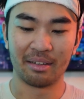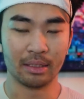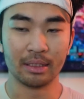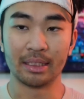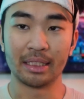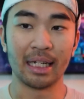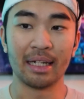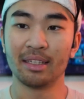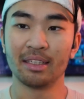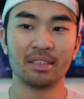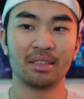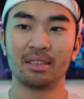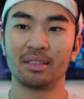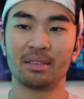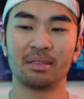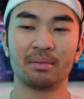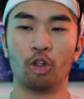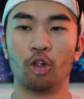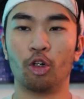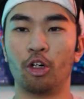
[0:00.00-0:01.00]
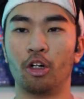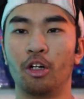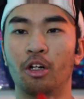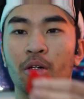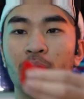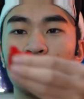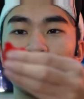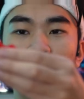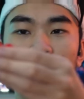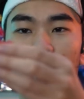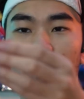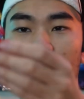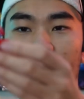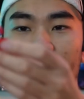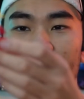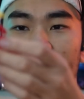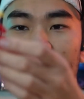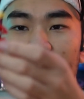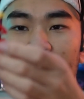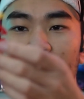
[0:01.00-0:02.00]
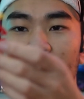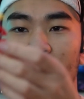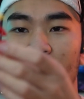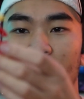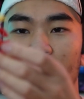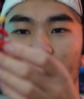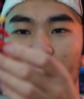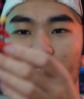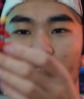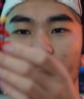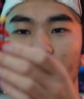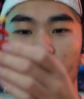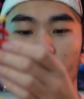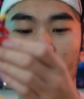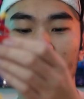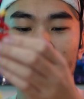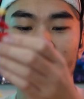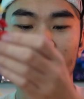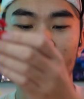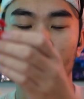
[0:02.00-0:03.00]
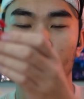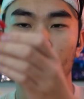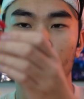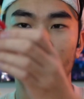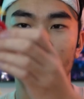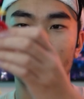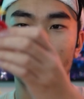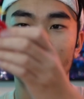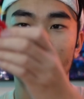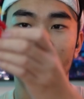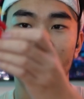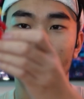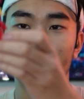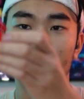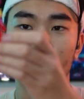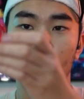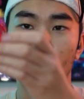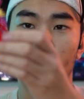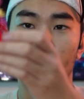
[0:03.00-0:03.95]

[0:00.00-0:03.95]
Janice or Colleen didn't do anything crazy. She just